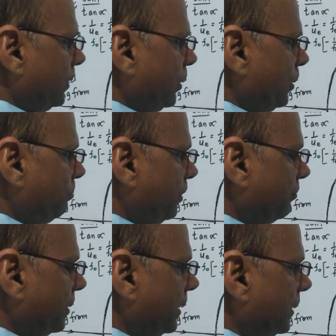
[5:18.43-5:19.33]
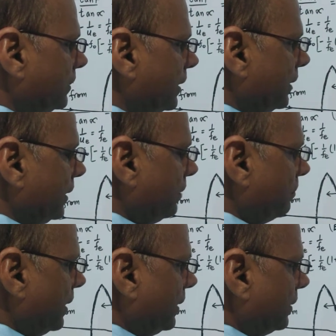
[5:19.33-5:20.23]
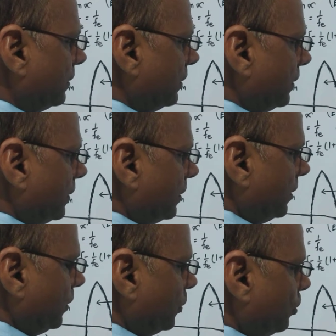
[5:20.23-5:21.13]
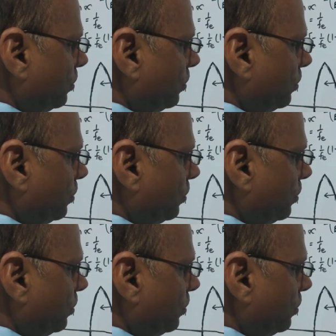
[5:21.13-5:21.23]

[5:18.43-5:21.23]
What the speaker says: EB1 is nothing but the